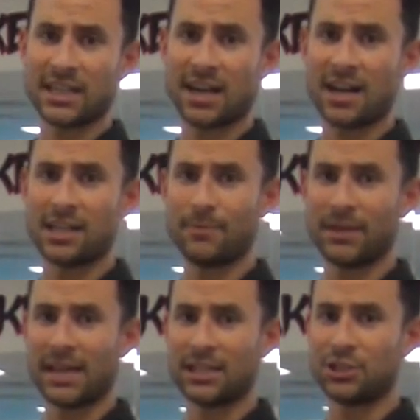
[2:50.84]
get caught up
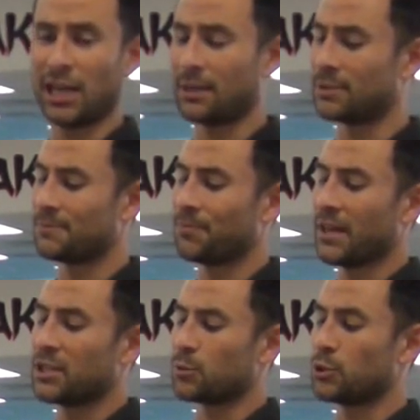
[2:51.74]
and kind of jammed.
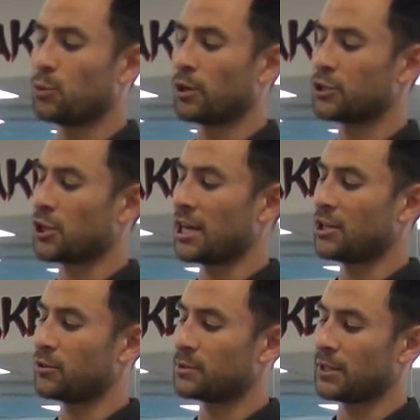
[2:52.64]
So what you want to try to
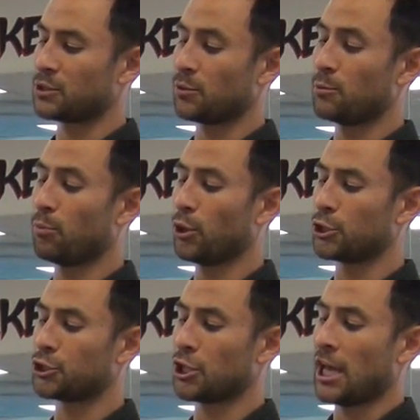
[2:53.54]
do is make sure when you
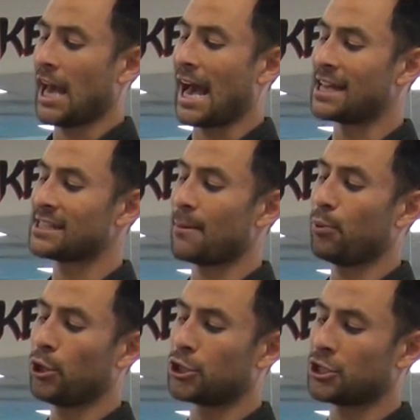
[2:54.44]
push, as I
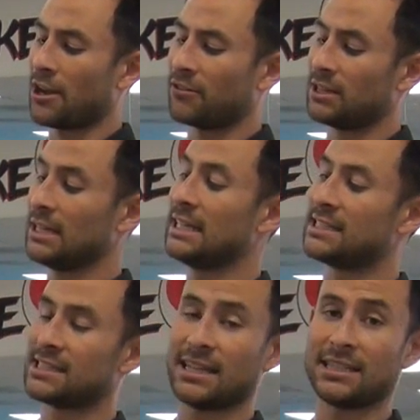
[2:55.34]
push, I
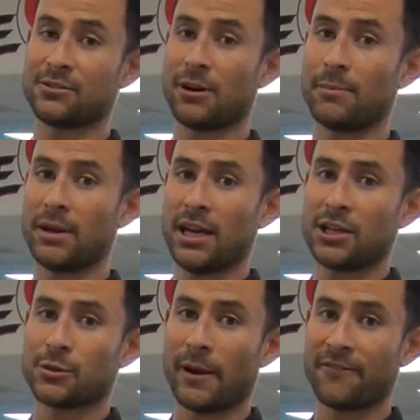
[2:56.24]
release this grip.
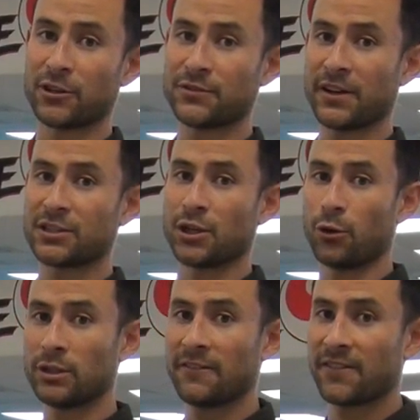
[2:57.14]
So my first finger is the
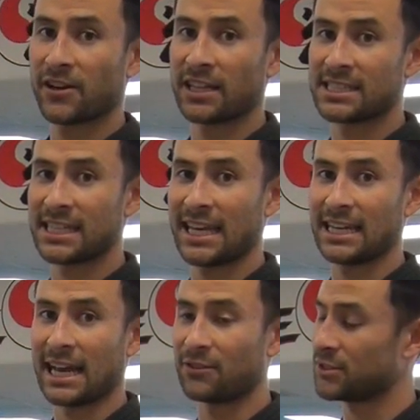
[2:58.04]
only finger that's
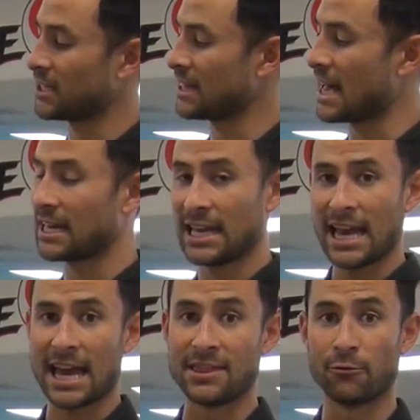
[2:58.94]
sticking down just like that,
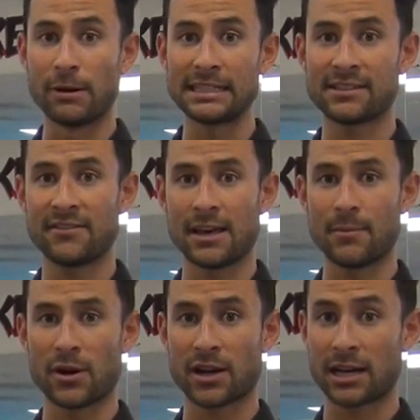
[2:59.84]
and the rest of
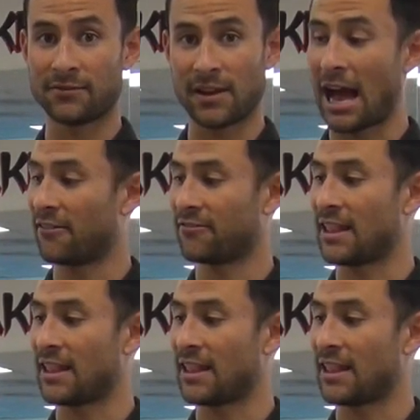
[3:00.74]
them are kind of out